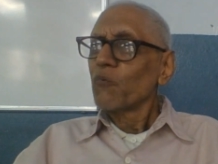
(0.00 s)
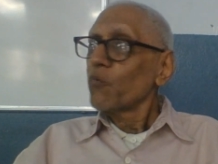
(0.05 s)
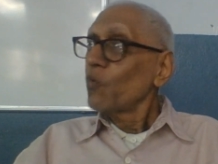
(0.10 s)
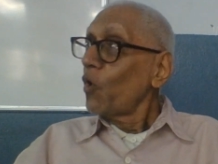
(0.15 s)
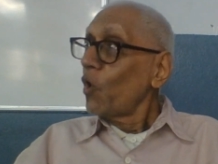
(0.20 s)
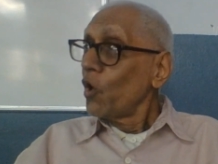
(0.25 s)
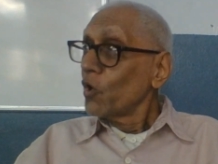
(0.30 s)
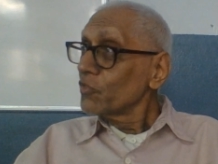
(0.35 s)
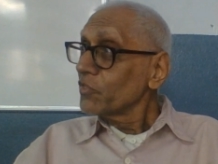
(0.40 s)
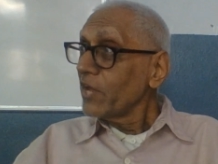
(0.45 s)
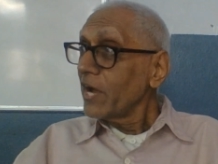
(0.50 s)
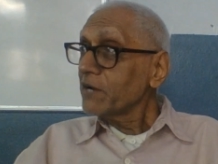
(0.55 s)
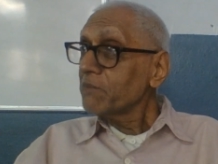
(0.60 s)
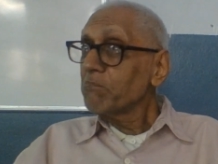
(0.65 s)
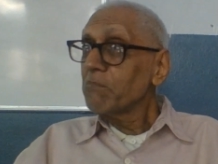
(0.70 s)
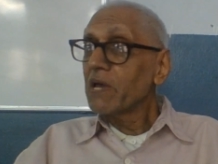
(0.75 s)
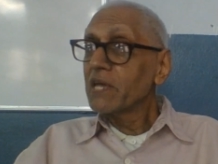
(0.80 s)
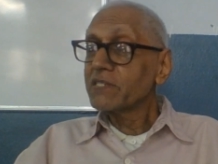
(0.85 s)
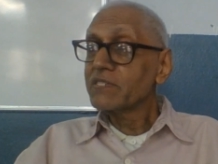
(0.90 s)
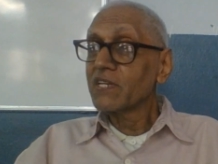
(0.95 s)
On that
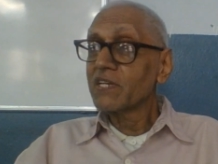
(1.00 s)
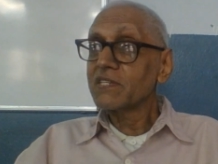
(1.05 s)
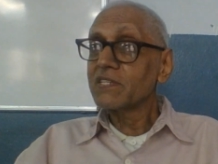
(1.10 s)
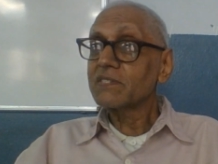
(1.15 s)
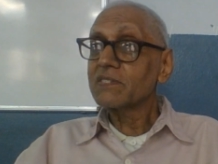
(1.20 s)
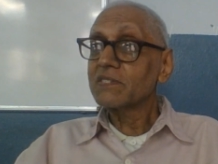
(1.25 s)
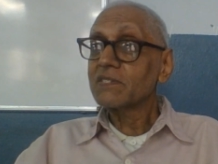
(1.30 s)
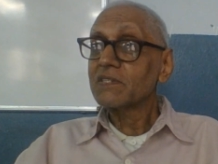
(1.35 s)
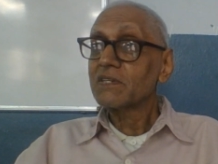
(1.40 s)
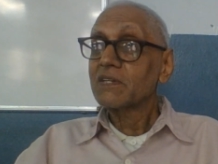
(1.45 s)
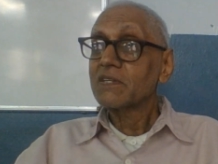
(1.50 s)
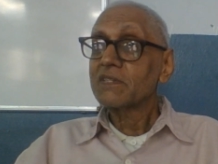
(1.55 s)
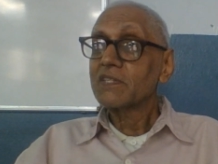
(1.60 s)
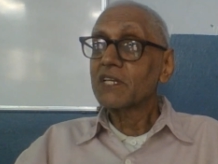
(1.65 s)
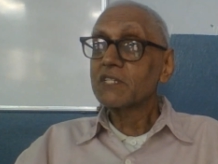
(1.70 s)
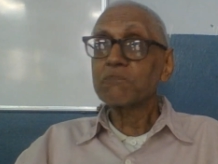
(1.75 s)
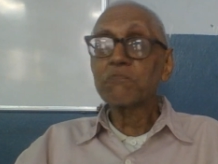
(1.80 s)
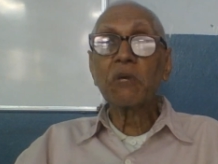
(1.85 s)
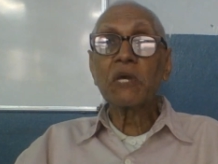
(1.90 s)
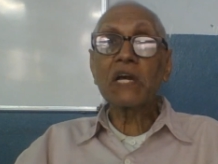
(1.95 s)
basis, the
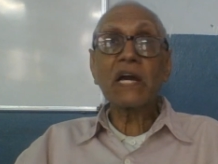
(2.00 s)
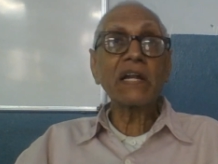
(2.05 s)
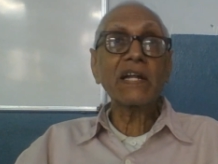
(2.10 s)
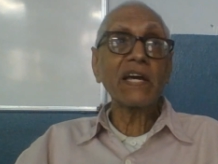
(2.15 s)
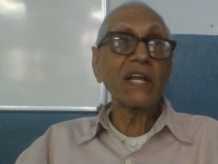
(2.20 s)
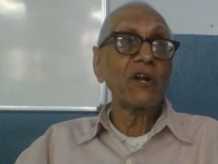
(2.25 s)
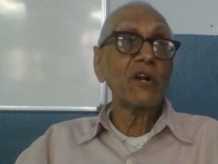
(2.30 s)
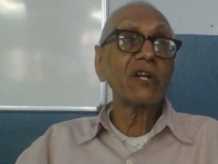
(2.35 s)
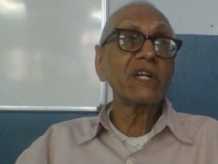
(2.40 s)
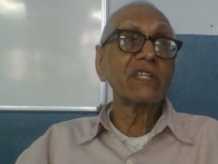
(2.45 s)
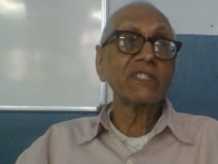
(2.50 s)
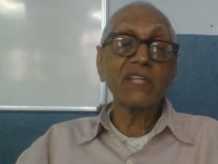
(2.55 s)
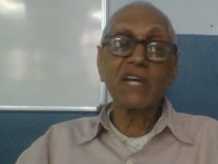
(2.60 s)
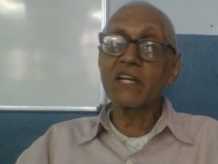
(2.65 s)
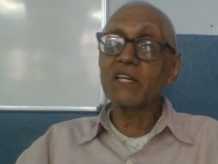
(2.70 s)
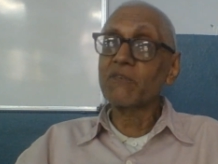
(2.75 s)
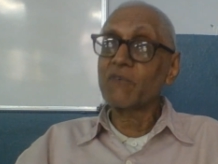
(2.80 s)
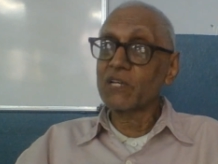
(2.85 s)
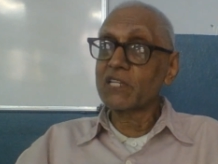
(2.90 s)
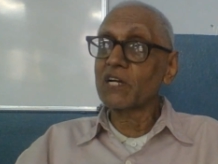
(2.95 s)
speaker cannot
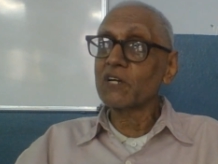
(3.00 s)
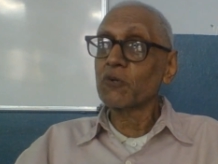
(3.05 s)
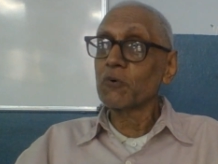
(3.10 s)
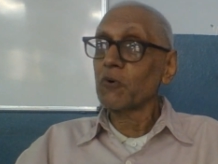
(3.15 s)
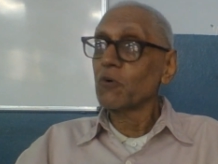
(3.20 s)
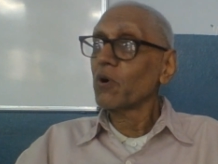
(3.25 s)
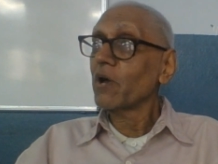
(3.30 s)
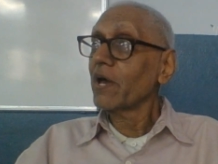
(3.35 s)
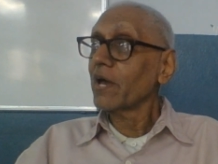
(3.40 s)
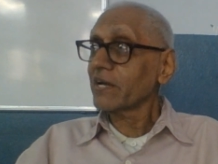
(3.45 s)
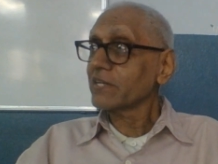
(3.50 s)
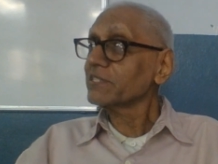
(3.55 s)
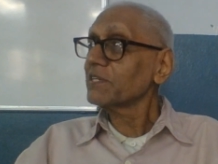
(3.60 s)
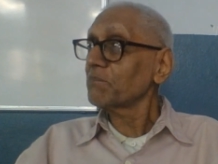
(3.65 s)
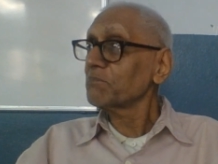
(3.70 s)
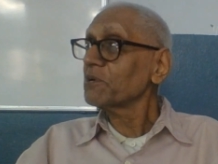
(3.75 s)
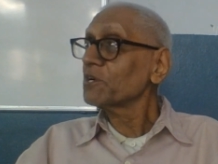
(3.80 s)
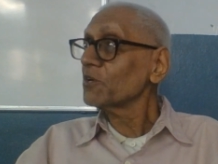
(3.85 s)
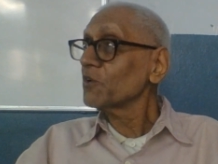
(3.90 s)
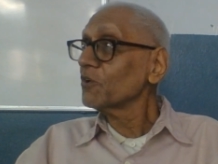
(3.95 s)
decide whether to
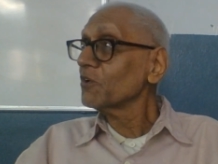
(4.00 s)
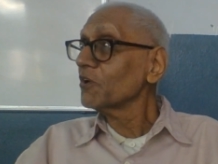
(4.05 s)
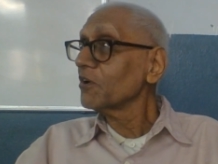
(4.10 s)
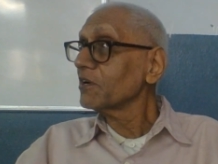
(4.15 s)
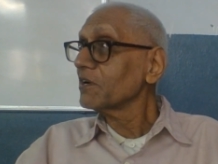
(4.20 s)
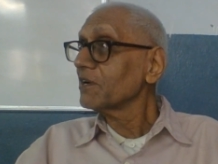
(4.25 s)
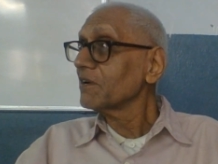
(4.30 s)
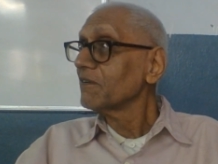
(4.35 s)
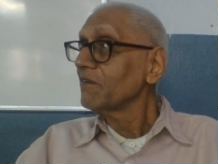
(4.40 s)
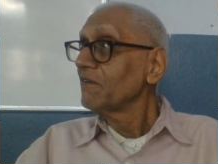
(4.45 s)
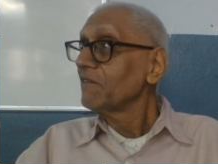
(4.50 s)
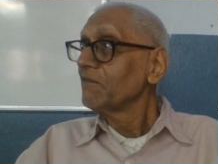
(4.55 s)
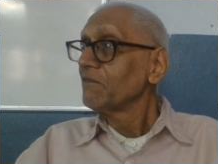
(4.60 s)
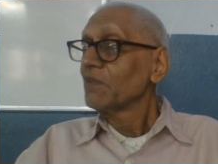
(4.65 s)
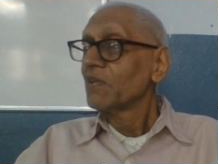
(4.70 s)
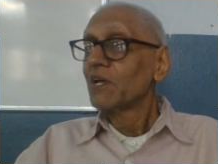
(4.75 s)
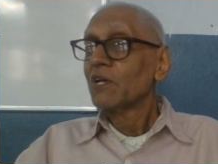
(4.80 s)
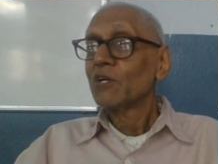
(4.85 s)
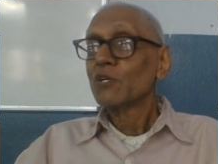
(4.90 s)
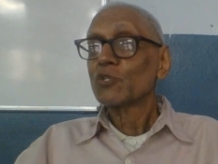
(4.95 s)
accept it or not.
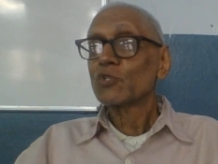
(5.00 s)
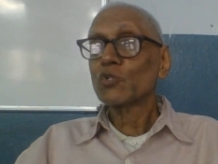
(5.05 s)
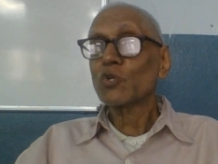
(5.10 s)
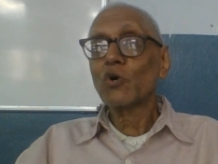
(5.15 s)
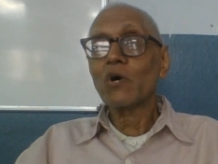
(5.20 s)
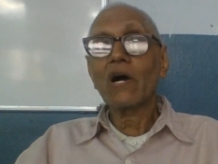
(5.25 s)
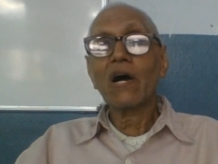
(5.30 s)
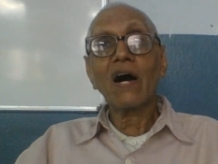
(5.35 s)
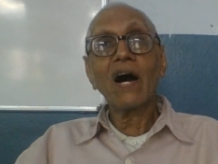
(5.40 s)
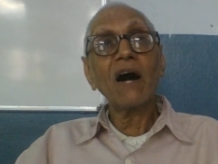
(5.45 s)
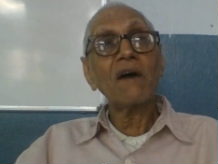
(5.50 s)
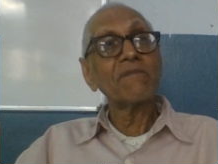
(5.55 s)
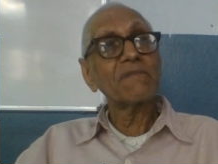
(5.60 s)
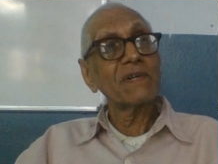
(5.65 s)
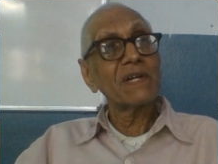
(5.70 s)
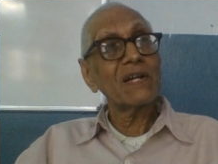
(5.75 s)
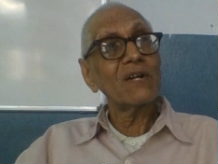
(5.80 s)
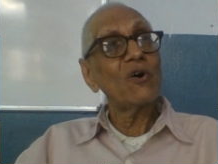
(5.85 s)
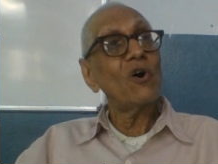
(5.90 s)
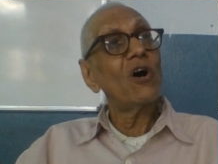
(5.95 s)
So
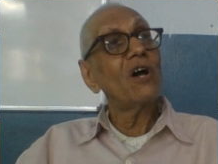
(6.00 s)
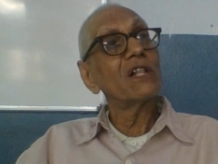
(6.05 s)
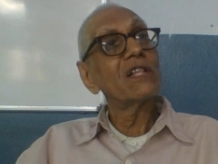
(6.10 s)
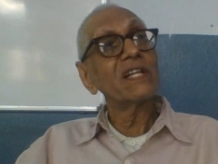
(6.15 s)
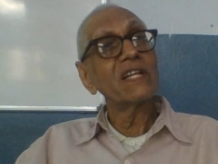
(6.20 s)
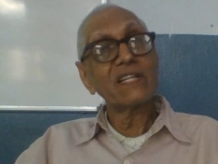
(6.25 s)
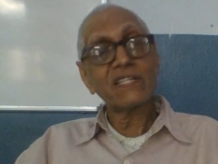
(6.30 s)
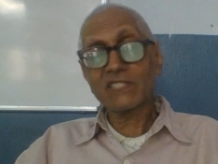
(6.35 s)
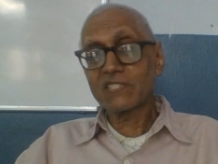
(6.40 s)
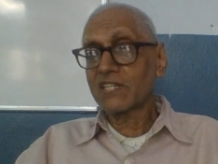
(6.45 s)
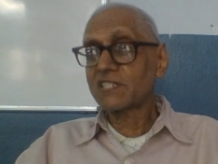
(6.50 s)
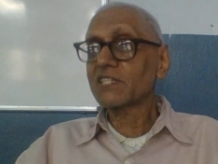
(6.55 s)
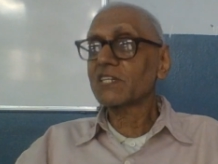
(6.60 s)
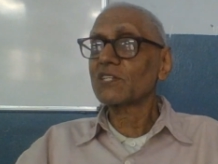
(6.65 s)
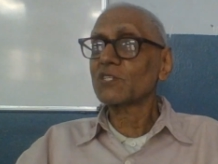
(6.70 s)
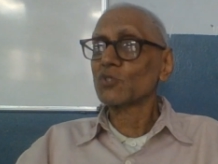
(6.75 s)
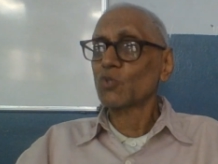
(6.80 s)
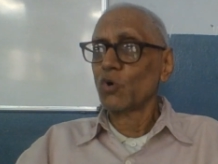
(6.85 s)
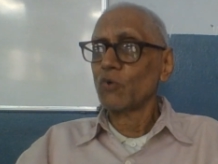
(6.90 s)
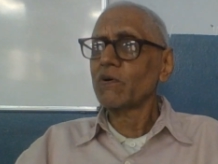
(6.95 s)
after all the discussion
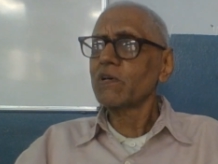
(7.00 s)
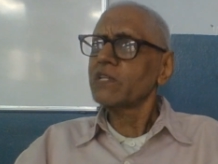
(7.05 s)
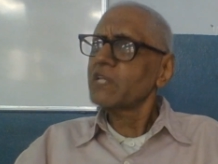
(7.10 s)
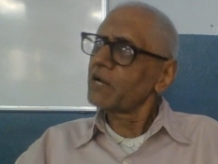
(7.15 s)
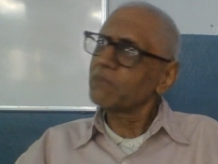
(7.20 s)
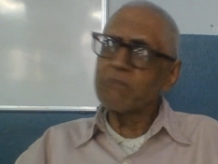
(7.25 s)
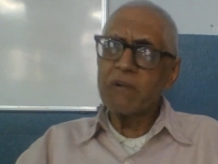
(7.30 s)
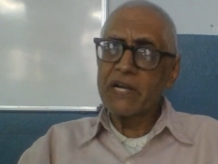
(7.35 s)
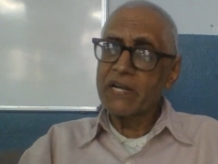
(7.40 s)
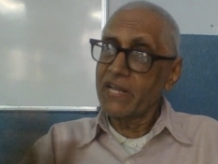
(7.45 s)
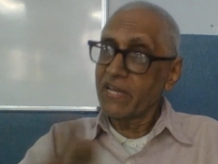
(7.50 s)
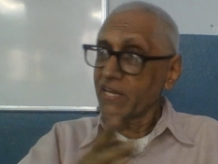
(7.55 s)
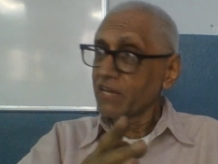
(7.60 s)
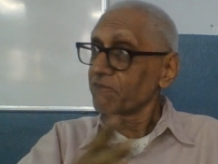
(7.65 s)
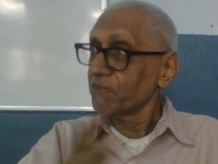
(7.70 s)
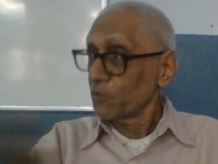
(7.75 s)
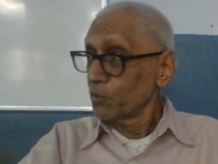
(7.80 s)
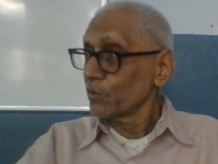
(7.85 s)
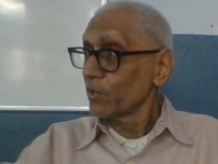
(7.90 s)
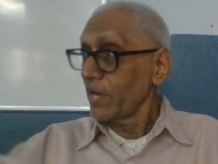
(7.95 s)
is over, that may take a
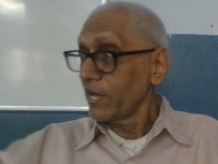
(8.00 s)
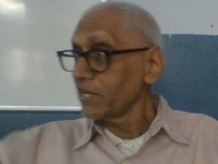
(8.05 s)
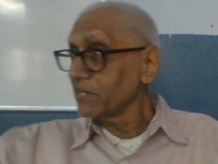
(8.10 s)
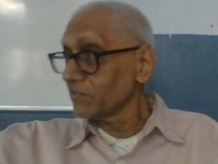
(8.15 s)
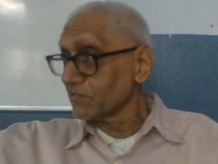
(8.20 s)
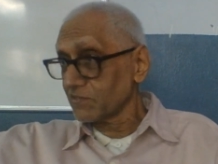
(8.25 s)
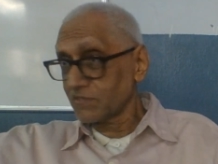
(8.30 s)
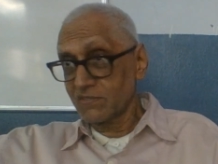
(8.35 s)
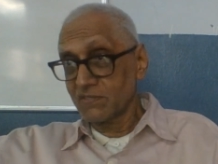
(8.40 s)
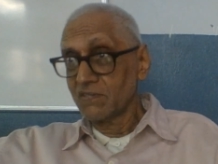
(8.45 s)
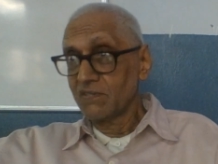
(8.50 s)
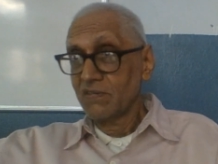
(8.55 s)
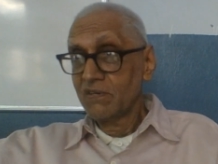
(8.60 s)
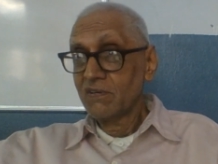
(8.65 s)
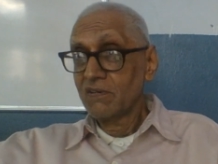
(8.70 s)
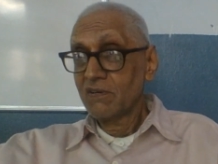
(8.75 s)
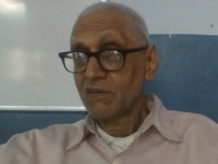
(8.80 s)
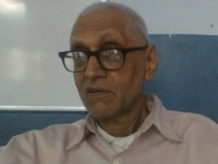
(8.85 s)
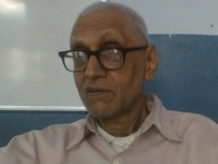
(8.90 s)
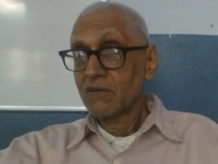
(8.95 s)
few days,
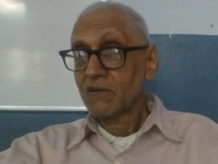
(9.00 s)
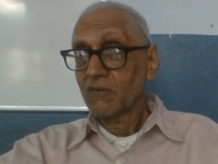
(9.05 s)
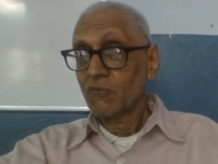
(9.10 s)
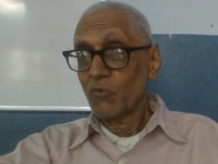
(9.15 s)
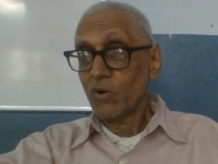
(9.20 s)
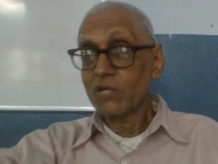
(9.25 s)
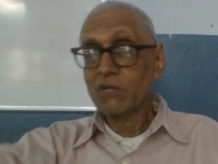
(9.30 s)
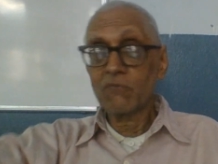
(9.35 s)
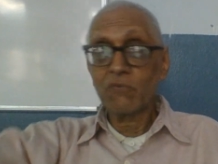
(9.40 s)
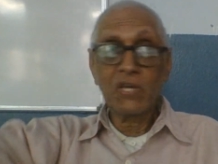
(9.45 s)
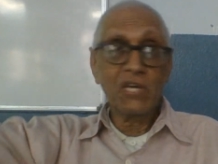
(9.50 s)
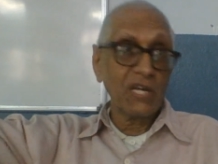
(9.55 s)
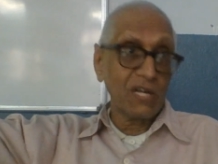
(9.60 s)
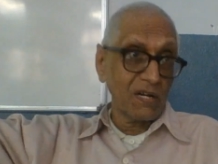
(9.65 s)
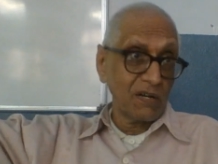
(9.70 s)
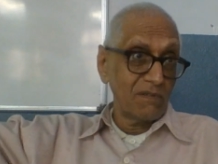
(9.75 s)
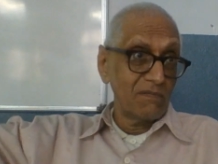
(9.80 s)
1 week.